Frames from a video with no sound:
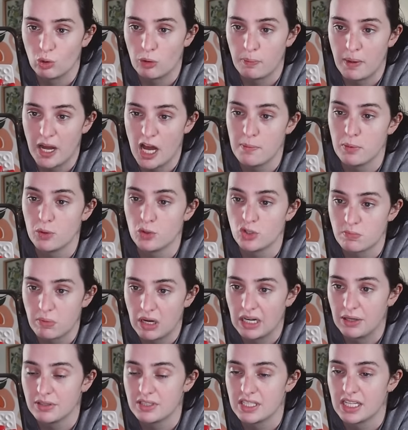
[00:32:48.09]
or purple
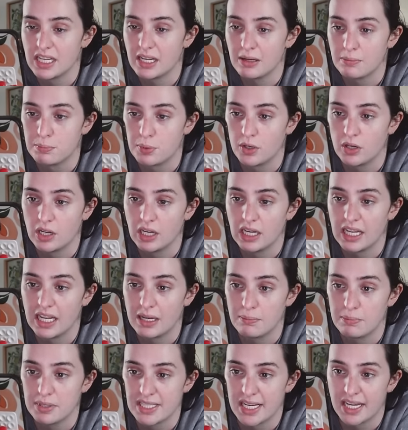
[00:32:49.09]
sprouting broccoli
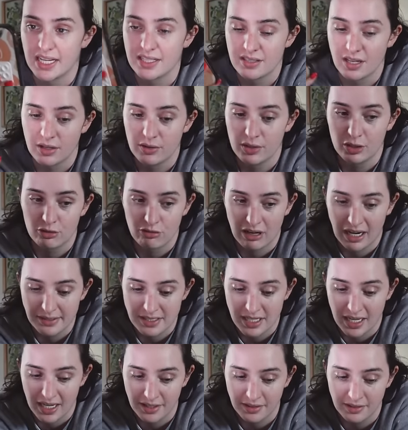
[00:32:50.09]
and potato
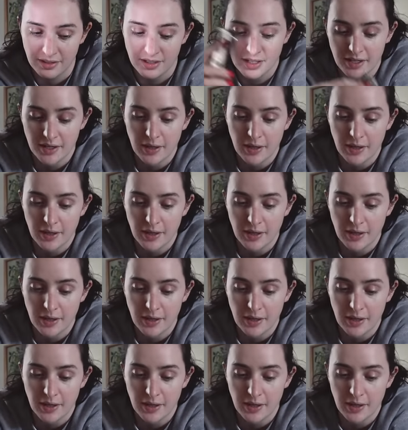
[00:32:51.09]
gratin.